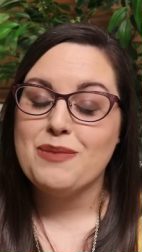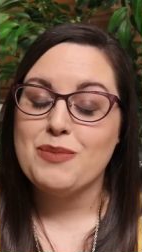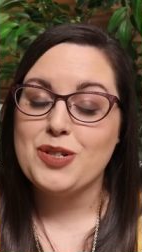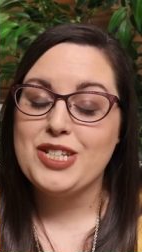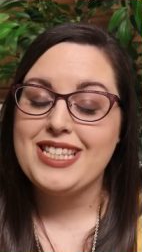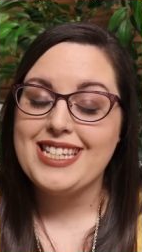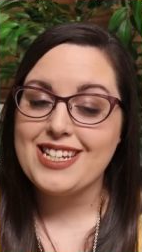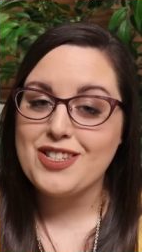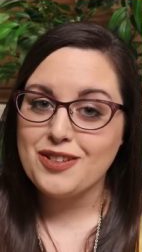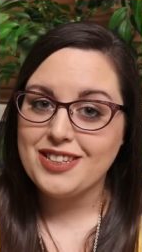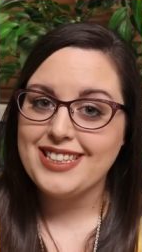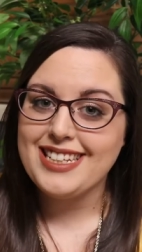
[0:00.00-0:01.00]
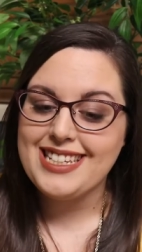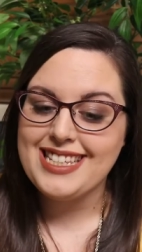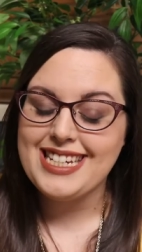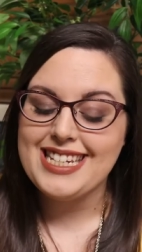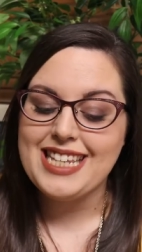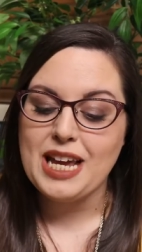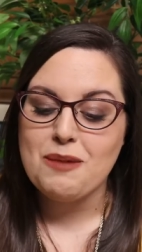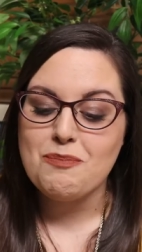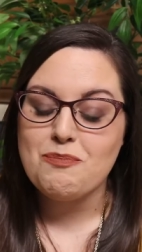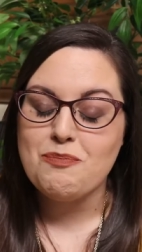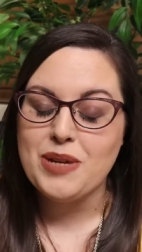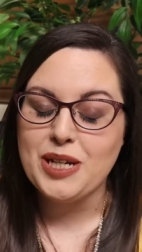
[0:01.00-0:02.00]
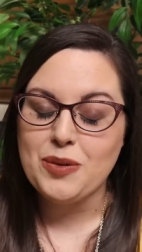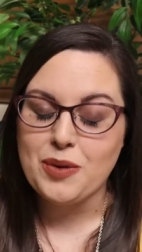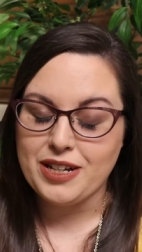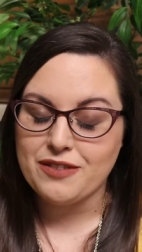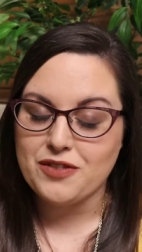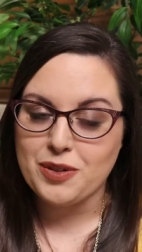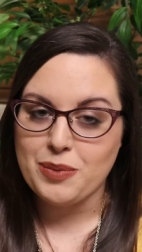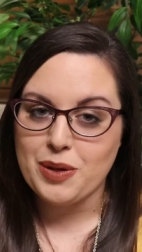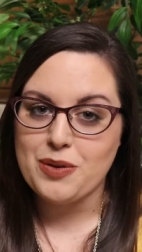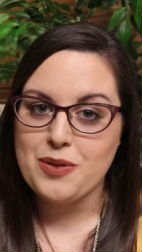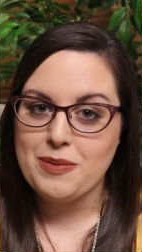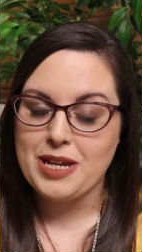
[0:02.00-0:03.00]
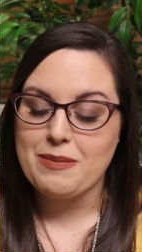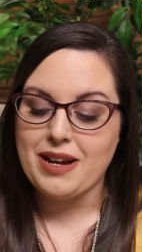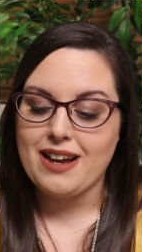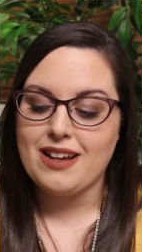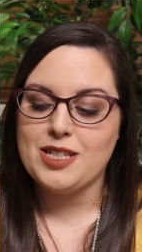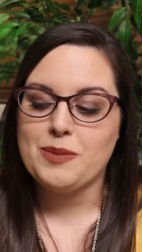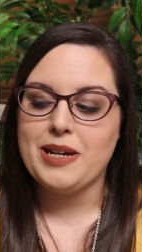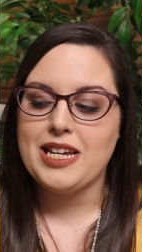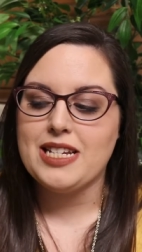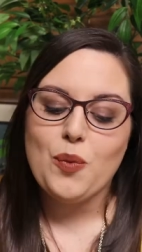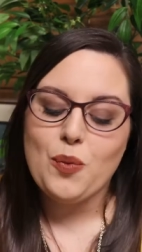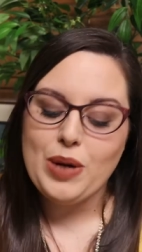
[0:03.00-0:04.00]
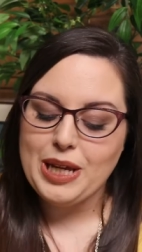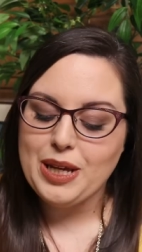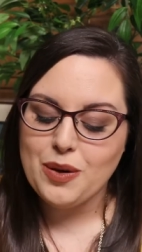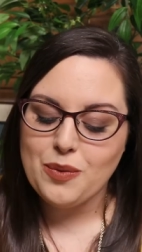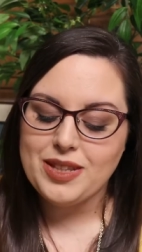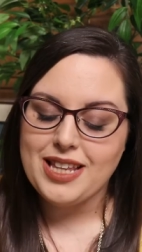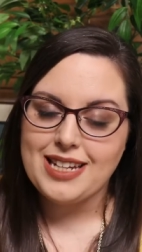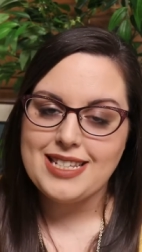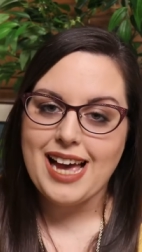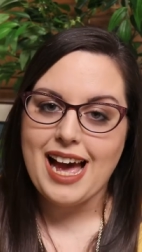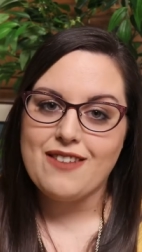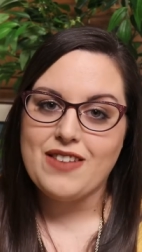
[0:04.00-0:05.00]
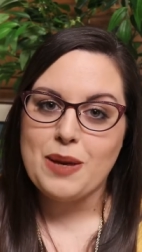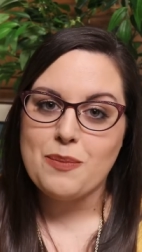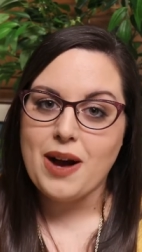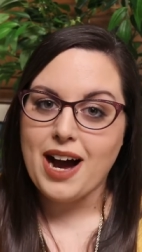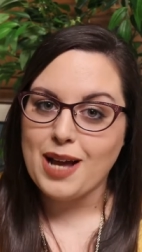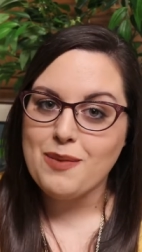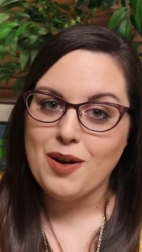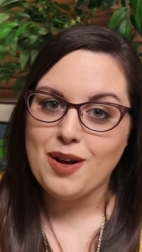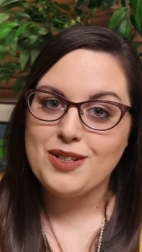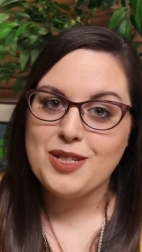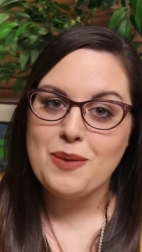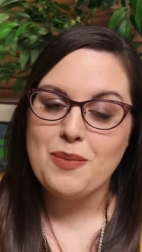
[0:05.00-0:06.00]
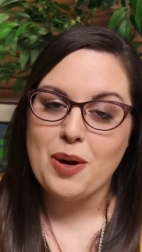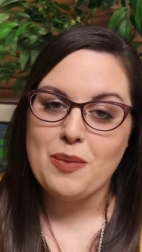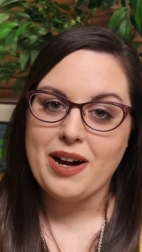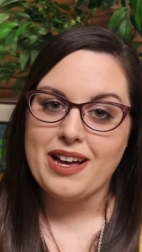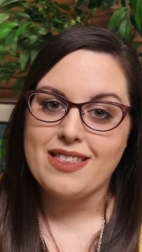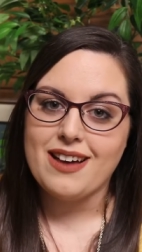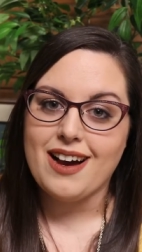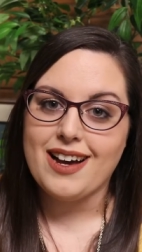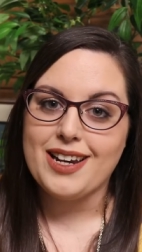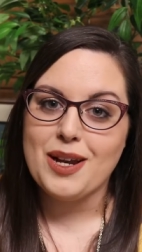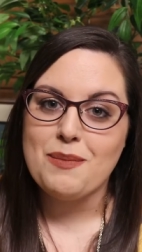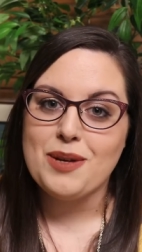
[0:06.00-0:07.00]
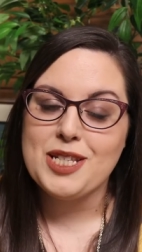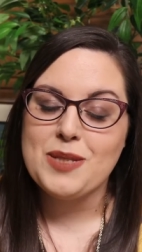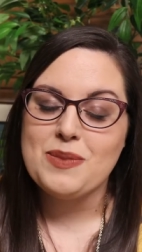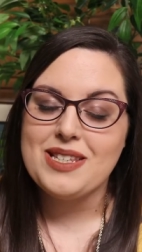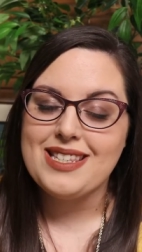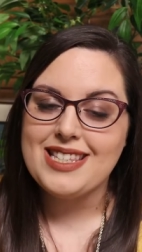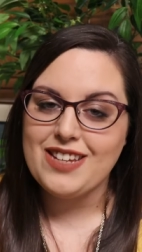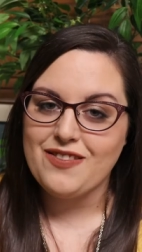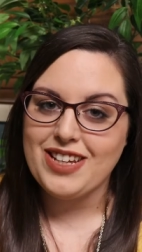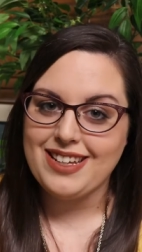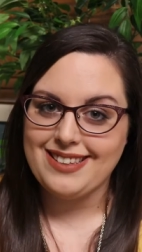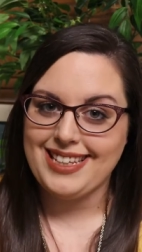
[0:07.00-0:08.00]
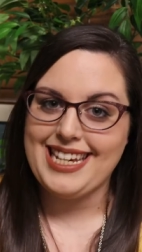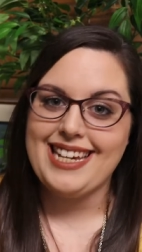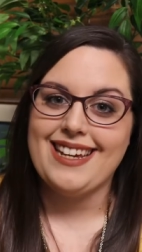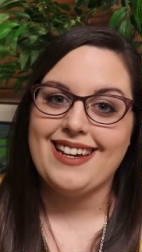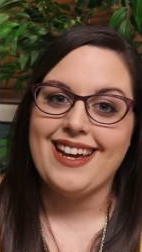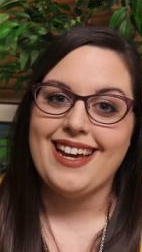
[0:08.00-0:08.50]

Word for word: Number six on the list is a big one for both me and my husband. We would like to have a piebald ball python, but specifically